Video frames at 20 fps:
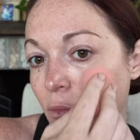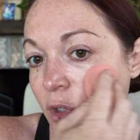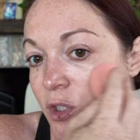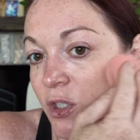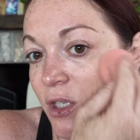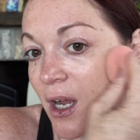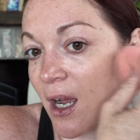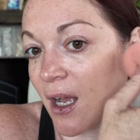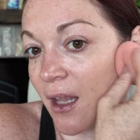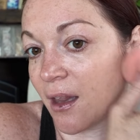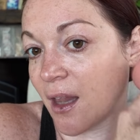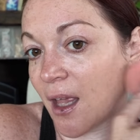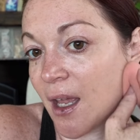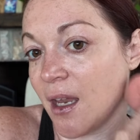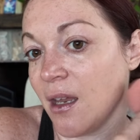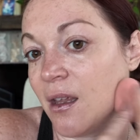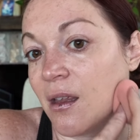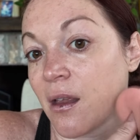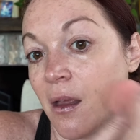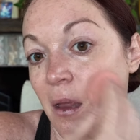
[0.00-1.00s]
which I
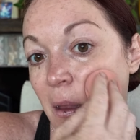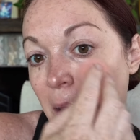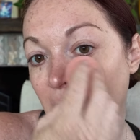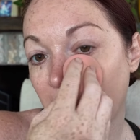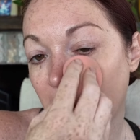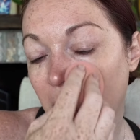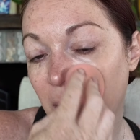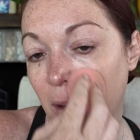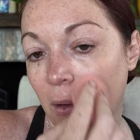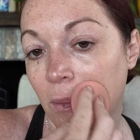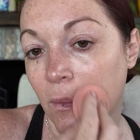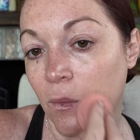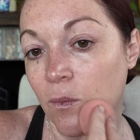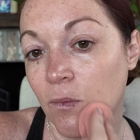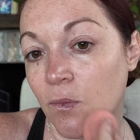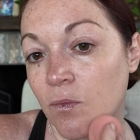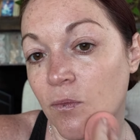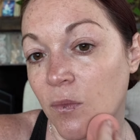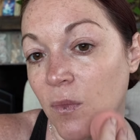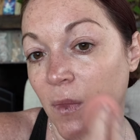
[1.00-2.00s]
like.
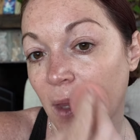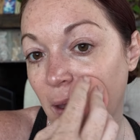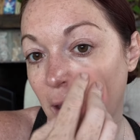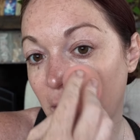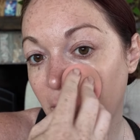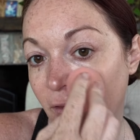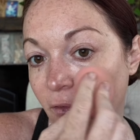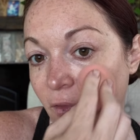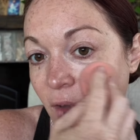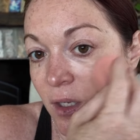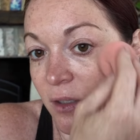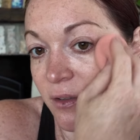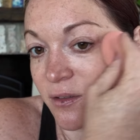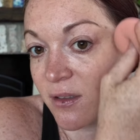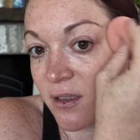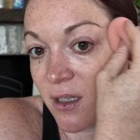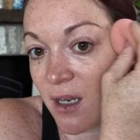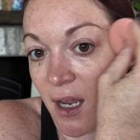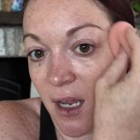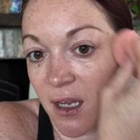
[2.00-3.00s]
It
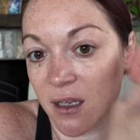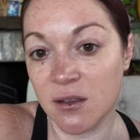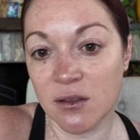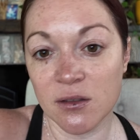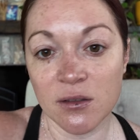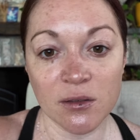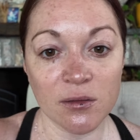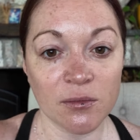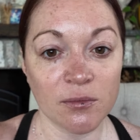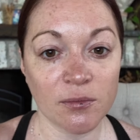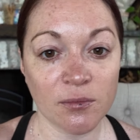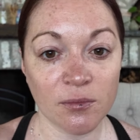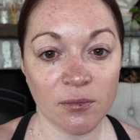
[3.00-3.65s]
feels nice.